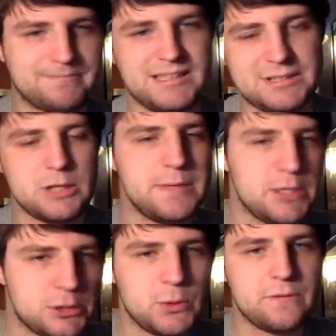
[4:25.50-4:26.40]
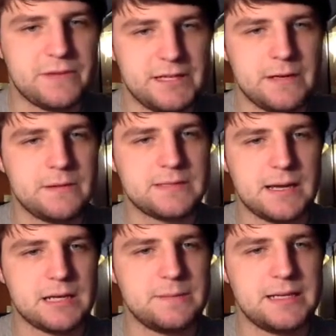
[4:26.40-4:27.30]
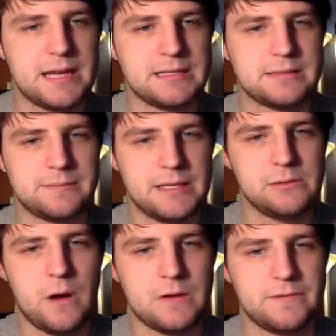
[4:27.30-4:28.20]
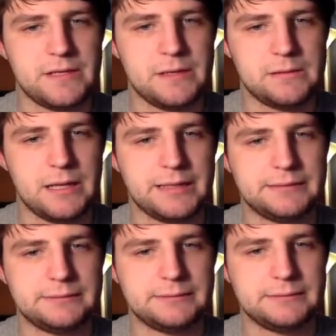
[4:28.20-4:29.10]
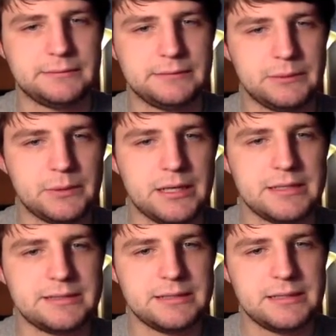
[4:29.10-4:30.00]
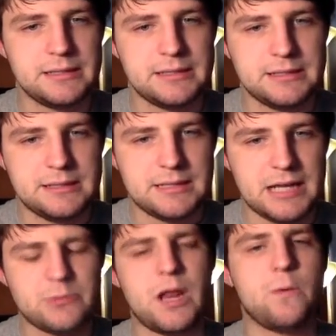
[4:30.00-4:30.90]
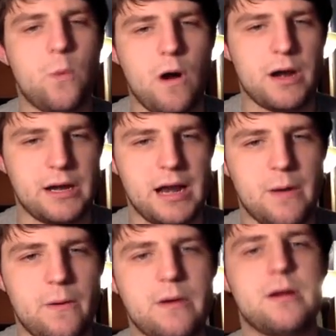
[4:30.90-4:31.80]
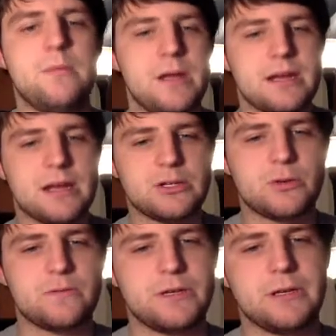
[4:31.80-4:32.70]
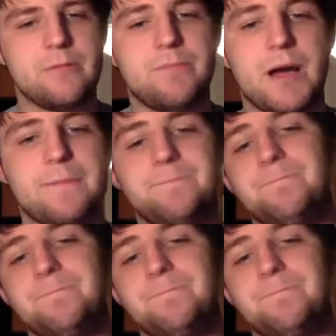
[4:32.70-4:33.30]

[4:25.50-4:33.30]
it's going to be a short video. It's not going to be a nice big long video like it was. That's what I wanted it. I wanted it to be a nice short video. But